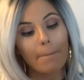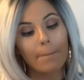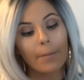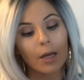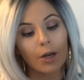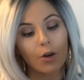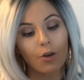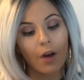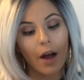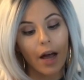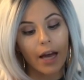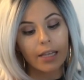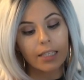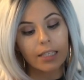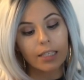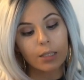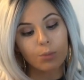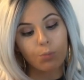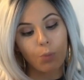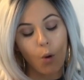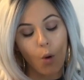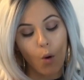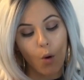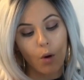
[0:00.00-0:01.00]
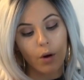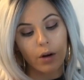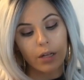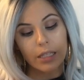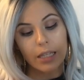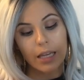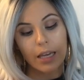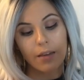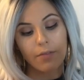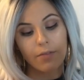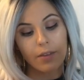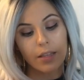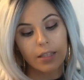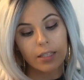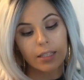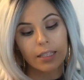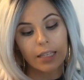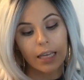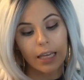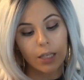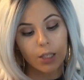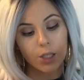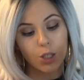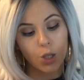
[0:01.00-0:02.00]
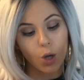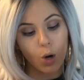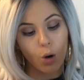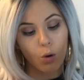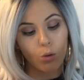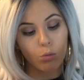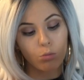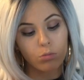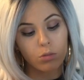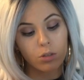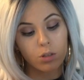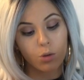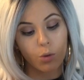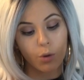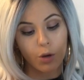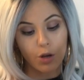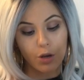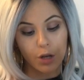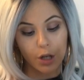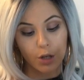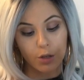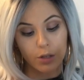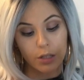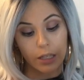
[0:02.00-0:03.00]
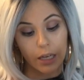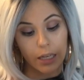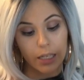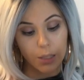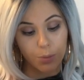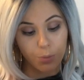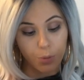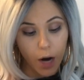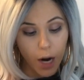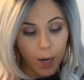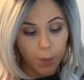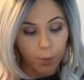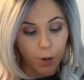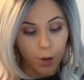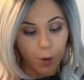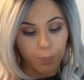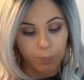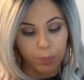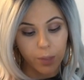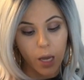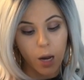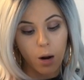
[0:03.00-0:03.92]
mineralizes pores, even skin tone, so you can use it as a primer.